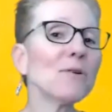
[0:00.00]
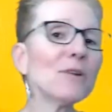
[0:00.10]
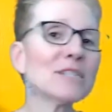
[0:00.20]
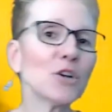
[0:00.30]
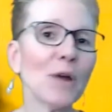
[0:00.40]

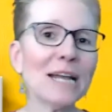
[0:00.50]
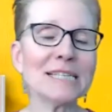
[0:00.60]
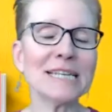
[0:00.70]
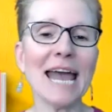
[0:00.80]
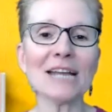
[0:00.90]
is a great
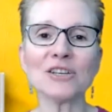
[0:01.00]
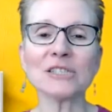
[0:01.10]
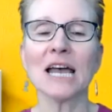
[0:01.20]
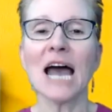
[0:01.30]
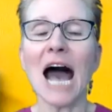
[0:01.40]
snack.
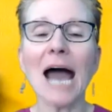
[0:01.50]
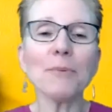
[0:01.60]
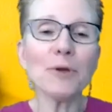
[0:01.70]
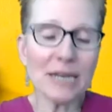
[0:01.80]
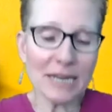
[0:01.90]
I
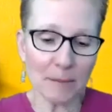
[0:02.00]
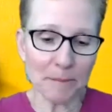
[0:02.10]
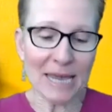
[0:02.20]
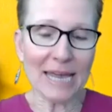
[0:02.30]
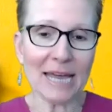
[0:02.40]
put it in a
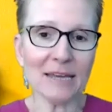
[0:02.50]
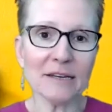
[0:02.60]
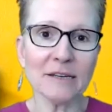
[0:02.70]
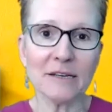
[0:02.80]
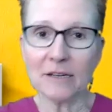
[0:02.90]
pan,
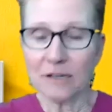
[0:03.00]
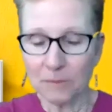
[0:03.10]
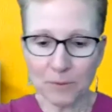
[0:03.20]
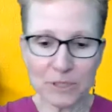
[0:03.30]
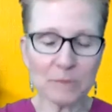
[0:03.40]

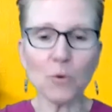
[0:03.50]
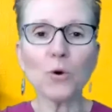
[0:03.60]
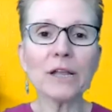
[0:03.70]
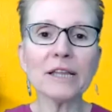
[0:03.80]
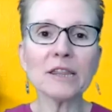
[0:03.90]
put some
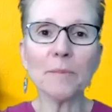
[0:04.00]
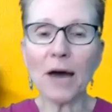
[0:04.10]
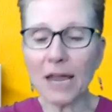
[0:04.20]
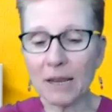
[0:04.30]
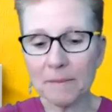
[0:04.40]
oil at the
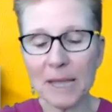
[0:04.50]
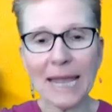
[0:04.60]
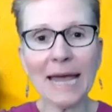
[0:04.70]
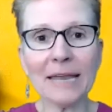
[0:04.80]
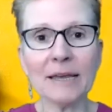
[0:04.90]
bottom
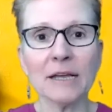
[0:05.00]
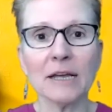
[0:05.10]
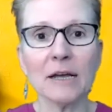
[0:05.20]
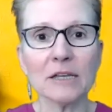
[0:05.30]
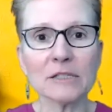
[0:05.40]
and
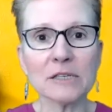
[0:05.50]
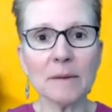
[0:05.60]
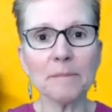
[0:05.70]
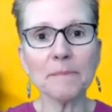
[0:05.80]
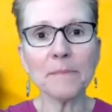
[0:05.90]

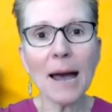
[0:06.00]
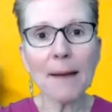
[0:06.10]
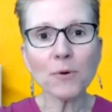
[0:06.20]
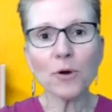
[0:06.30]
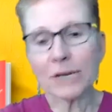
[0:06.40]
some
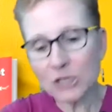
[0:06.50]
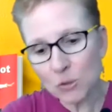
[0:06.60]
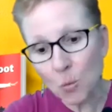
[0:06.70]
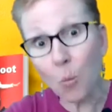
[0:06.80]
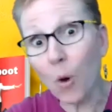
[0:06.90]
popcorn, just
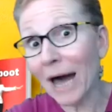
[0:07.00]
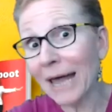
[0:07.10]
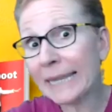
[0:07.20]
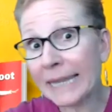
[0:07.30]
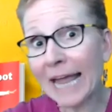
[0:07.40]

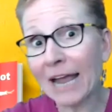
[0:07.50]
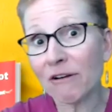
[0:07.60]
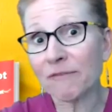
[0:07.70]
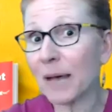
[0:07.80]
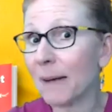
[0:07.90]
one layer
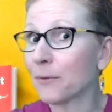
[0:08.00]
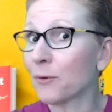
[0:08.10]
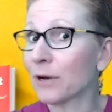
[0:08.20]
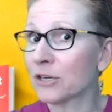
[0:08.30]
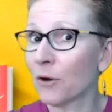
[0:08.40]
of
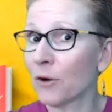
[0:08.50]
popcorn. Don't